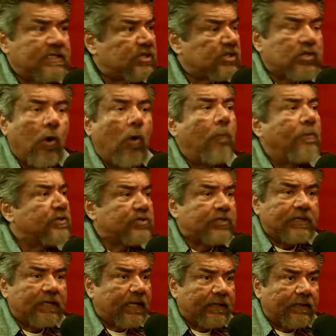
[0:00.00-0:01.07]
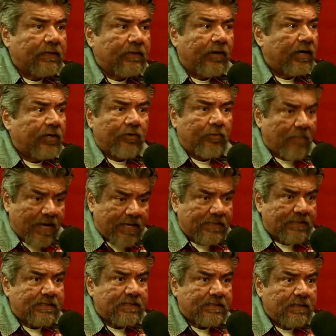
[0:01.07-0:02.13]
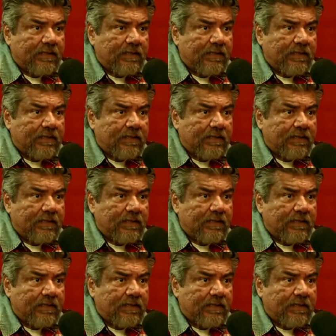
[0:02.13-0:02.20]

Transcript: just open shit like they're out of their minds.